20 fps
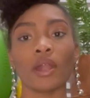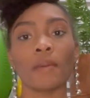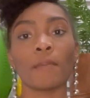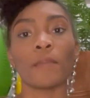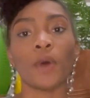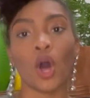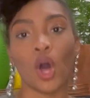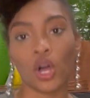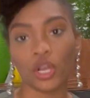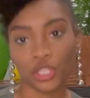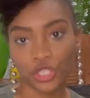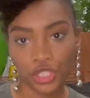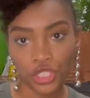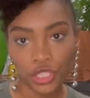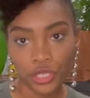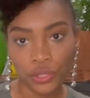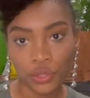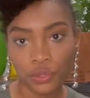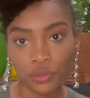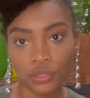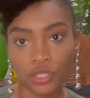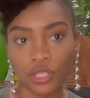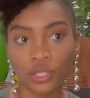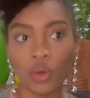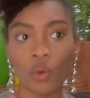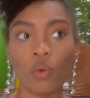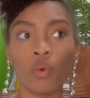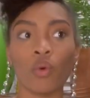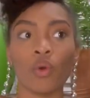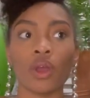to bulk juice
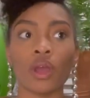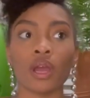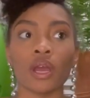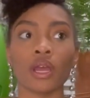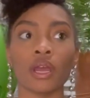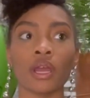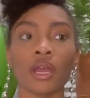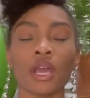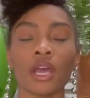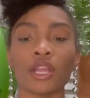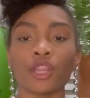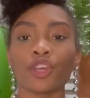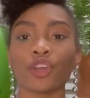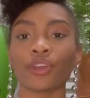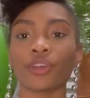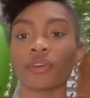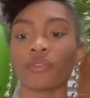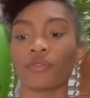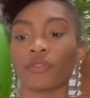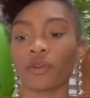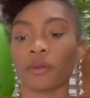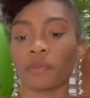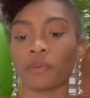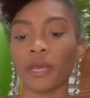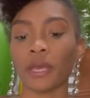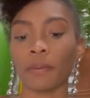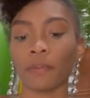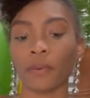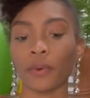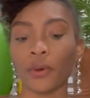or they're good for
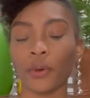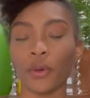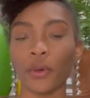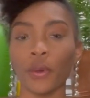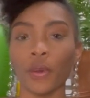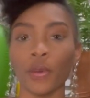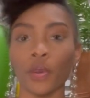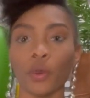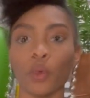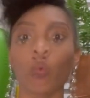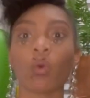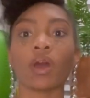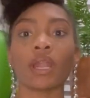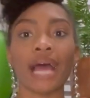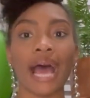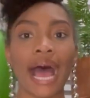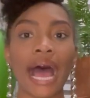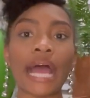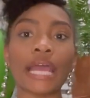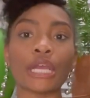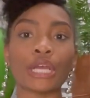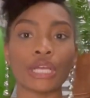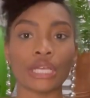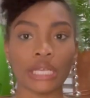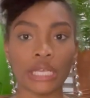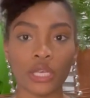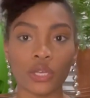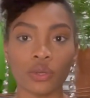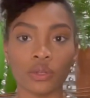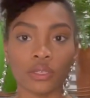people who want a higher
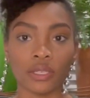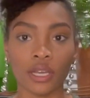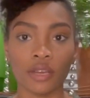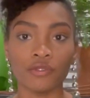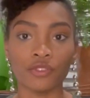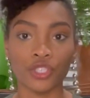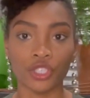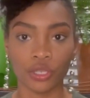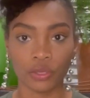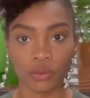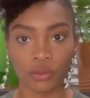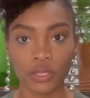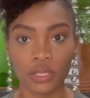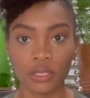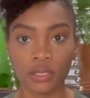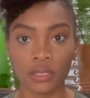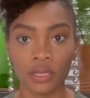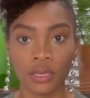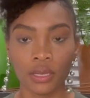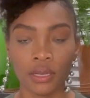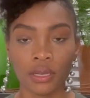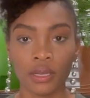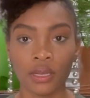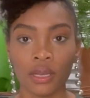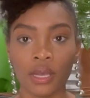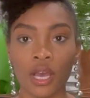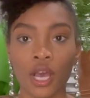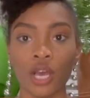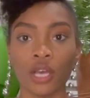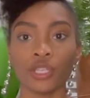yield of juice.
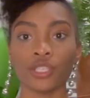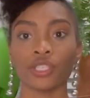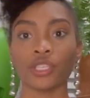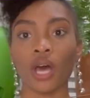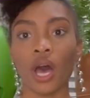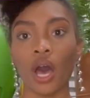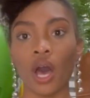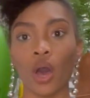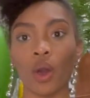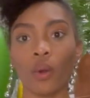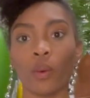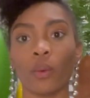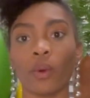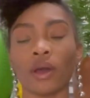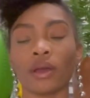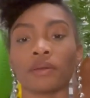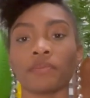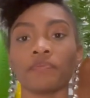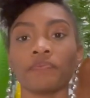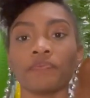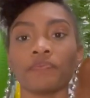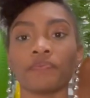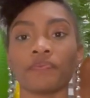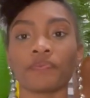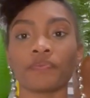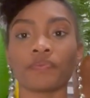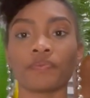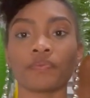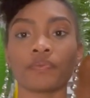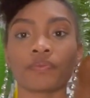So
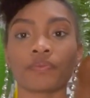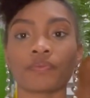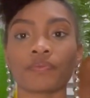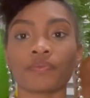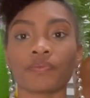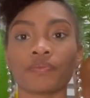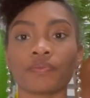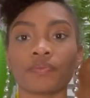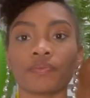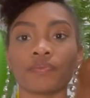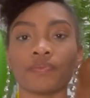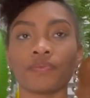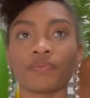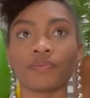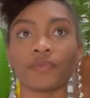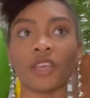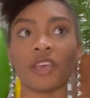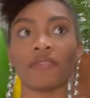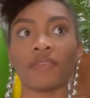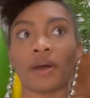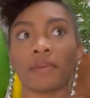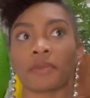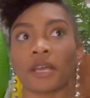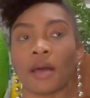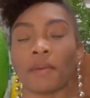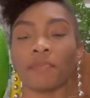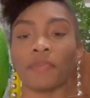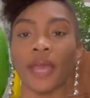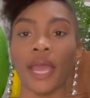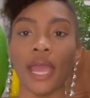if I'm
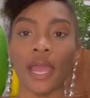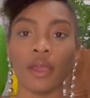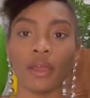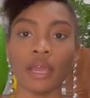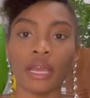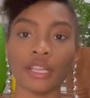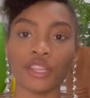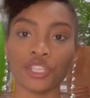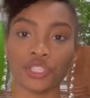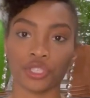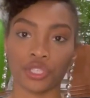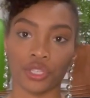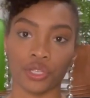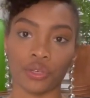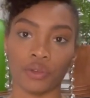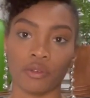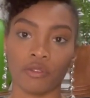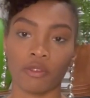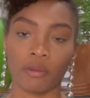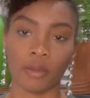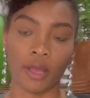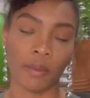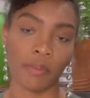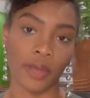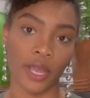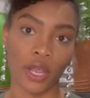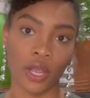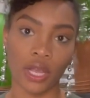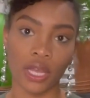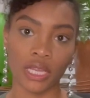comparing the two, if I'm
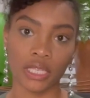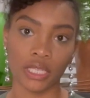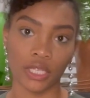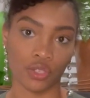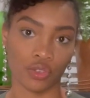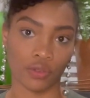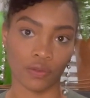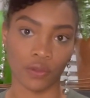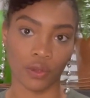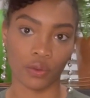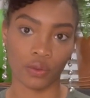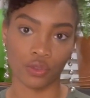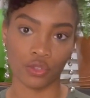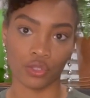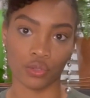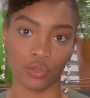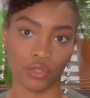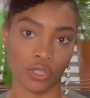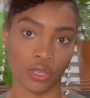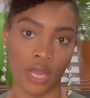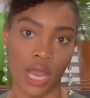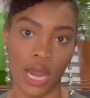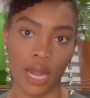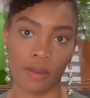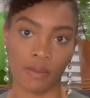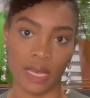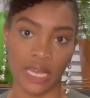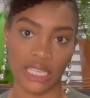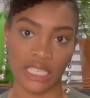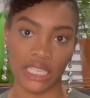comparing a centrifugal juicer and a
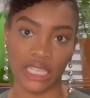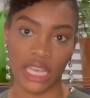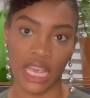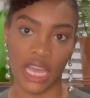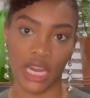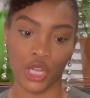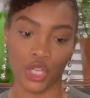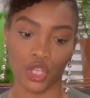masticating